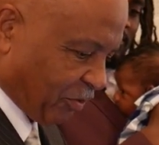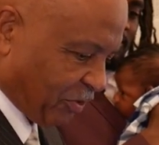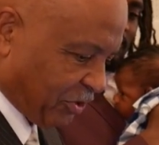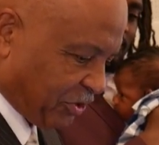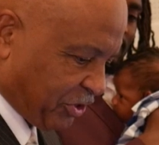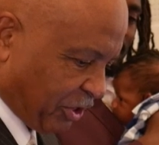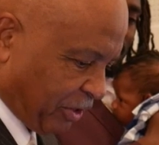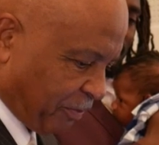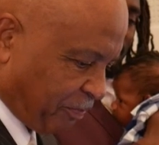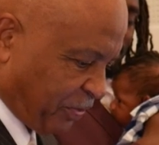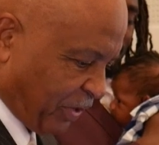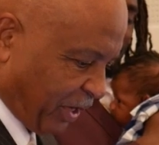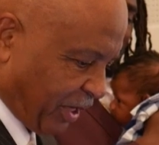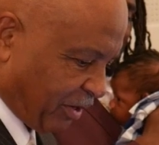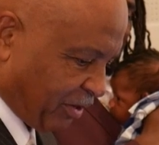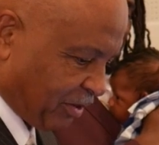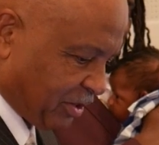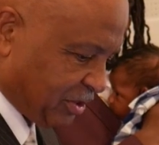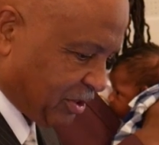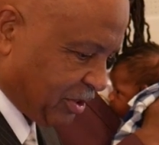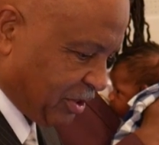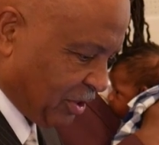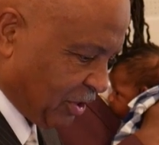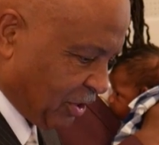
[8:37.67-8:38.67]
with your
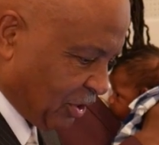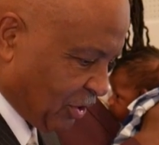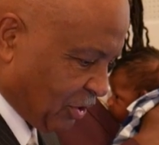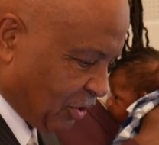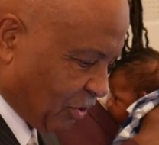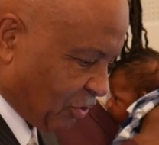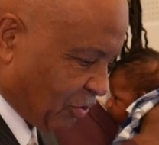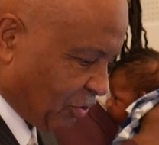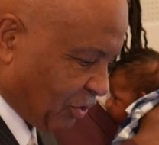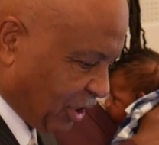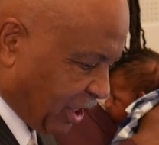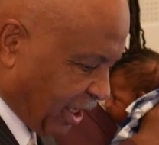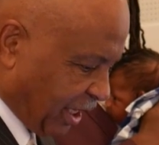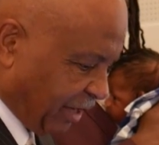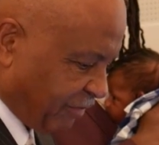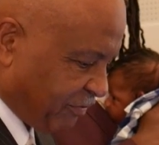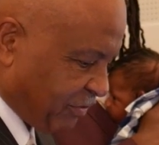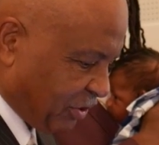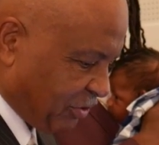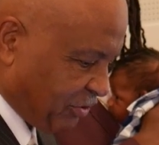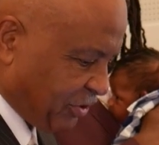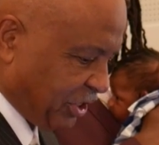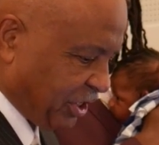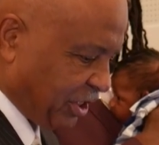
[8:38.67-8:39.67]
parents who love
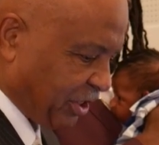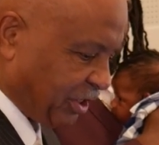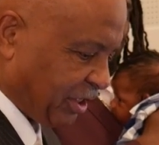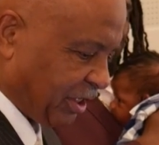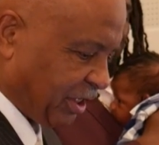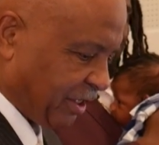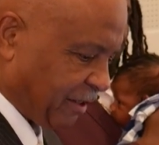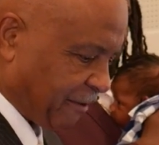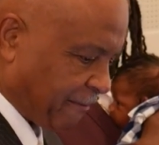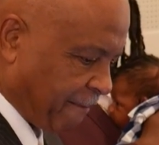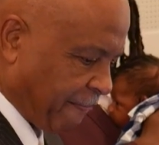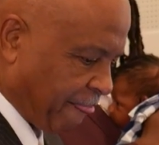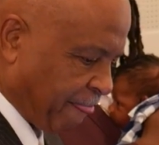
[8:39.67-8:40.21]
you dearly.